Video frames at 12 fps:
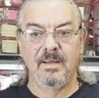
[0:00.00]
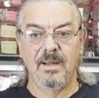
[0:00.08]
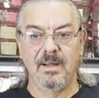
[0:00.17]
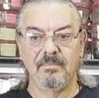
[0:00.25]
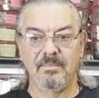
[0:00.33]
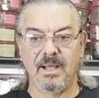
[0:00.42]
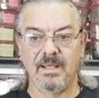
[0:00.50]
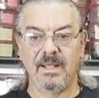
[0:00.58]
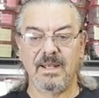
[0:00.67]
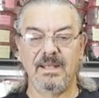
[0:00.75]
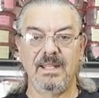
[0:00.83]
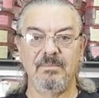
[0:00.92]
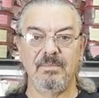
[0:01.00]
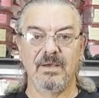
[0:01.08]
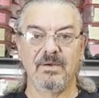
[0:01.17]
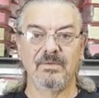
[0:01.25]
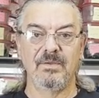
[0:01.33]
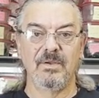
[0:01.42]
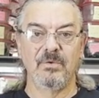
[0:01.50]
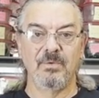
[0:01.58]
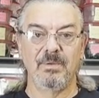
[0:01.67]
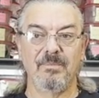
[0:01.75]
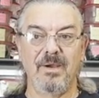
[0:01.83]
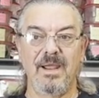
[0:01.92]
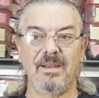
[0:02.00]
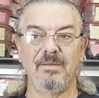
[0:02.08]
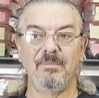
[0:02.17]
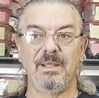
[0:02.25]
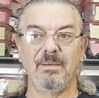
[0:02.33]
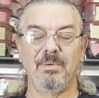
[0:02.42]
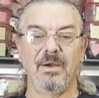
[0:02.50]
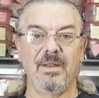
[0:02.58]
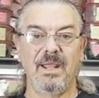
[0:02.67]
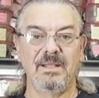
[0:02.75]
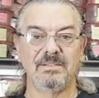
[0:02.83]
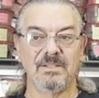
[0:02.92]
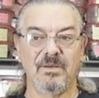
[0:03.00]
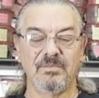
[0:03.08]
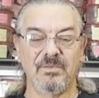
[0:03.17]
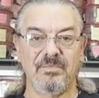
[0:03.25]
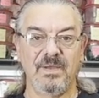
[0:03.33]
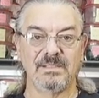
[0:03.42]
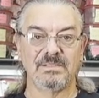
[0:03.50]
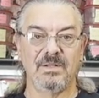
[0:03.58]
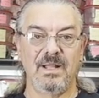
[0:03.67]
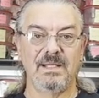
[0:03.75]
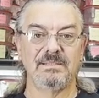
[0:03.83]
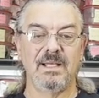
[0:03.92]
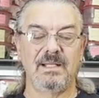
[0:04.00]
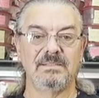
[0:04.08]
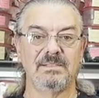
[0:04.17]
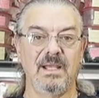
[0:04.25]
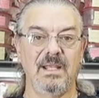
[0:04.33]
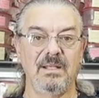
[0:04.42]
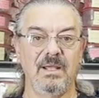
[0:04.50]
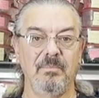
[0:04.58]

Um, I got an email reminding me about a self defense class I'd signed